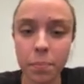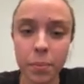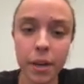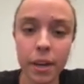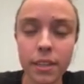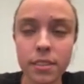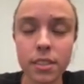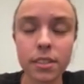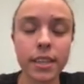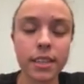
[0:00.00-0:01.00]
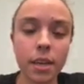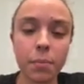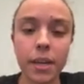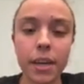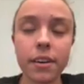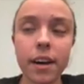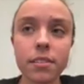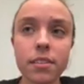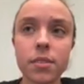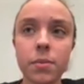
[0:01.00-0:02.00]
but I still like the APK
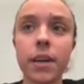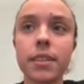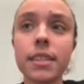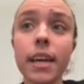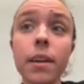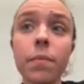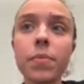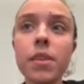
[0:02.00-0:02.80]
classes, that's why I stayed.